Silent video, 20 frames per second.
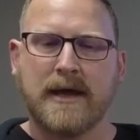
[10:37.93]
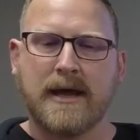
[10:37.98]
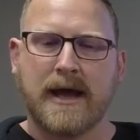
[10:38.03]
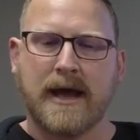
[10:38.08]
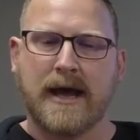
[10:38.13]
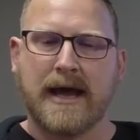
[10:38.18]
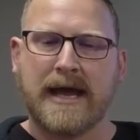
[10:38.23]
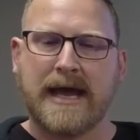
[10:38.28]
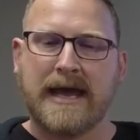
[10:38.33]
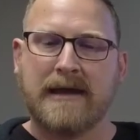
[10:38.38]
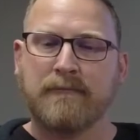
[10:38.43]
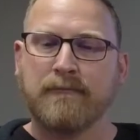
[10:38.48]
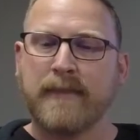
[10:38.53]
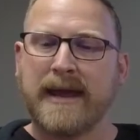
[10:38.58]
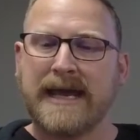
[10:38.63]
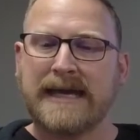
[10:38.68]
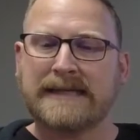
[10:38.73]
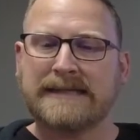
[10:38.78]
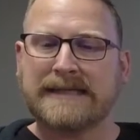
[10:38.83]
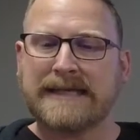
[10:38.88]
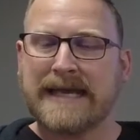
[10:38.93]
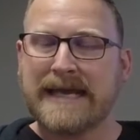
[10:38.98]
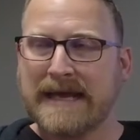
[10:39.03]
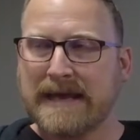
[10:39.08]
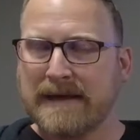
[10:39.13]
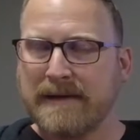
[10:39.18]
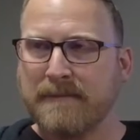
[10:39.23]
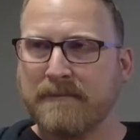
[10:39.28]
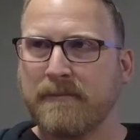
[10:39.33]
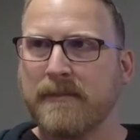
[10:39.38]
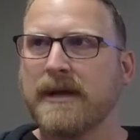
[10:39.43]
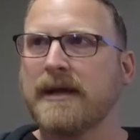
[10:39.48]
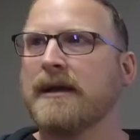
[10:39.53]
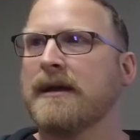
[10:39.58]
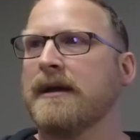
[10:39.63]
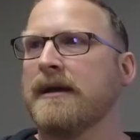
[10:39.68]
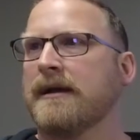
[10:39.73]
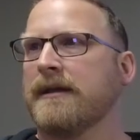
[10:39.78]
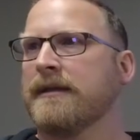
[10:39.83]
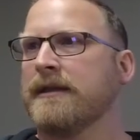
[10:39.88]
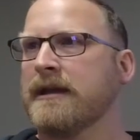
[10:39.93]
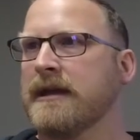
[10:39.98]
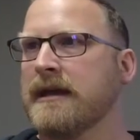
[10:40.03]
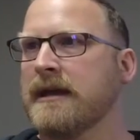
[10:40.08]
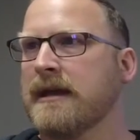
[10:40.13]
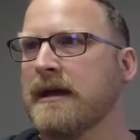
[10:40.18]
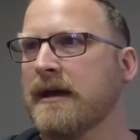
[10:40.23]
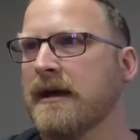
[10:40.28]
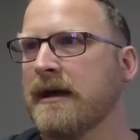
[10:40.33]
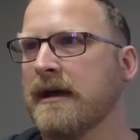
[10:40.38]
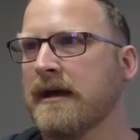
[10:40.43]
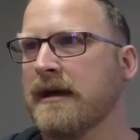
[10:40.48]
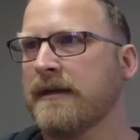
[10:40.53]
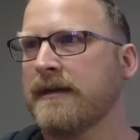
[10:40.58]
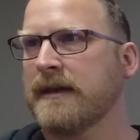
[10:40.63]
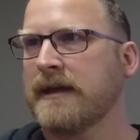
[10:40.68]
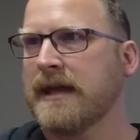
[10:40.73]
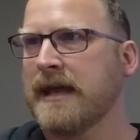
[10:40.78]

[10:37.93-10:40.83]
and makes him the